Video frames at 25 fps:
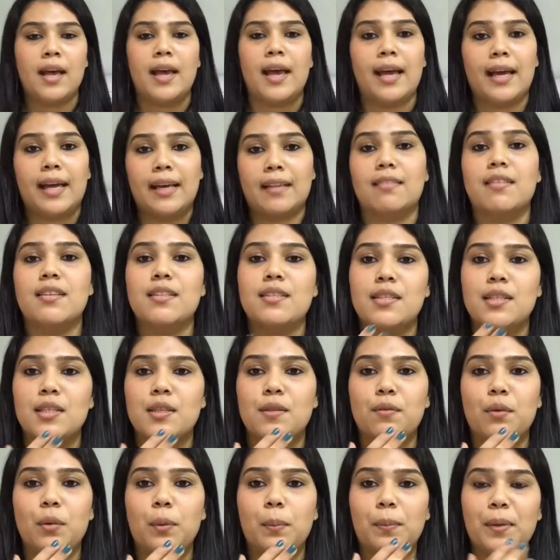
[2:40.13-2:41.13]
Again, this is
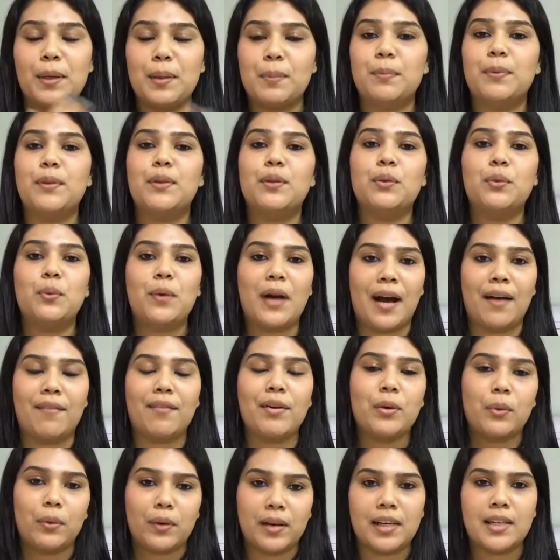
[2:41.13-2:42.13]
for people who have
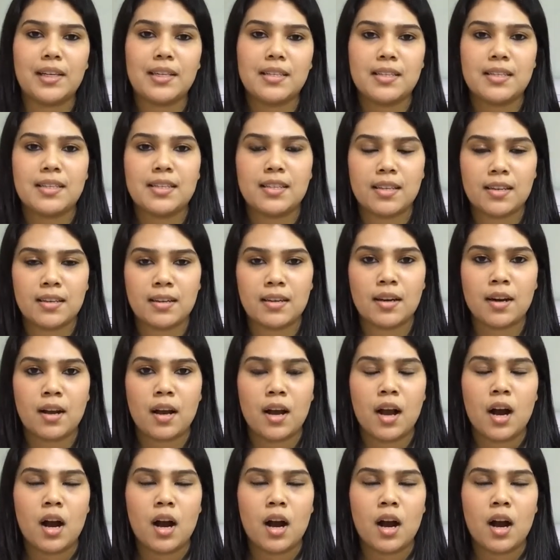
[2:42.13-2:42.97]
an oily skin.